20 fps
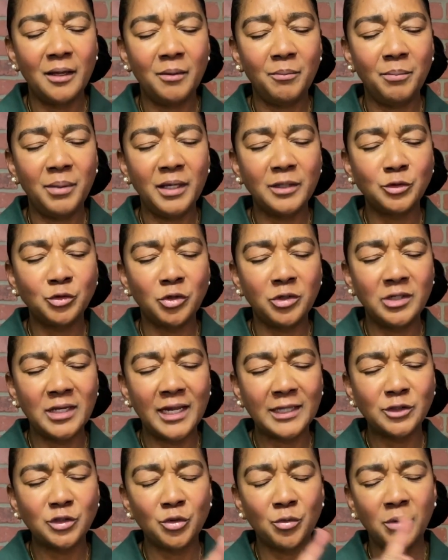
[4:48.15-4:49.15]
be a
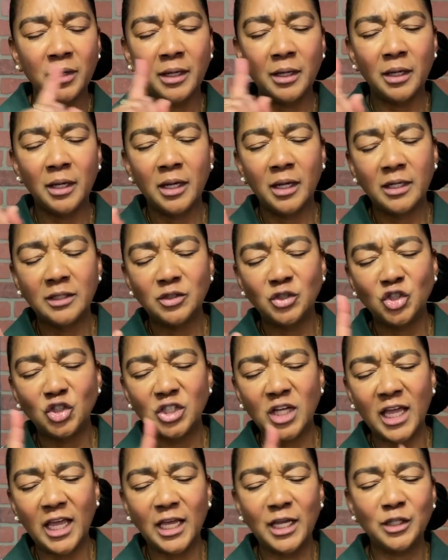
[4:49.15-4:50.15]
trajectory
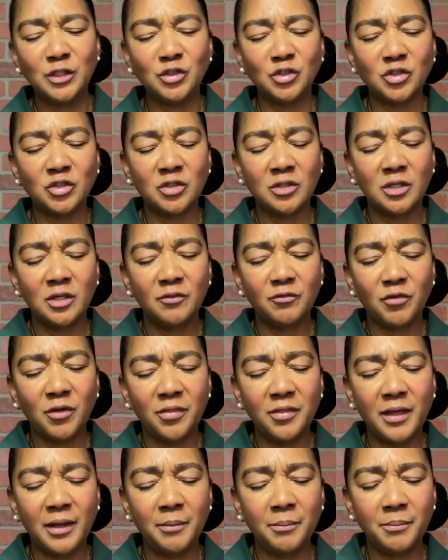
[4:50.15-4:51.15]
change for
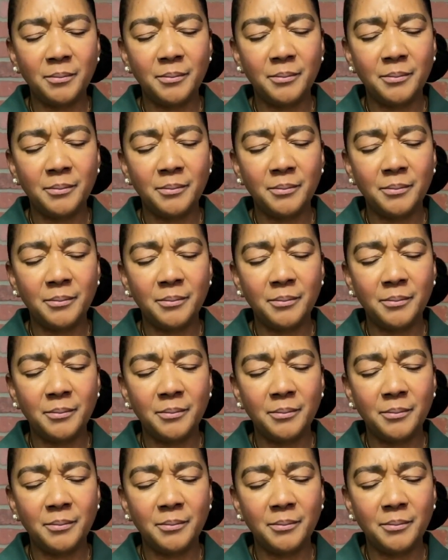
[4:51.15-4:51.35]
them